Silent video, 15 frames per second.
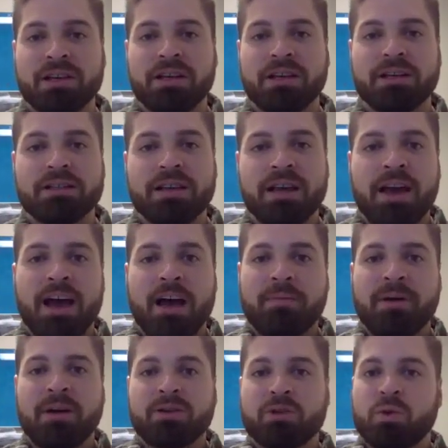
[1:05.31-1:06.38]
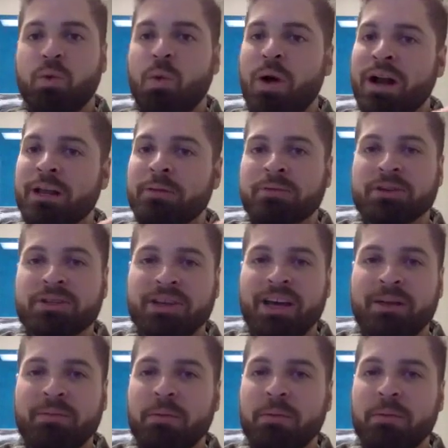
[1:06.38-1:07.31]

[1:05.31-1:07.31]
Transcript: is about 20%,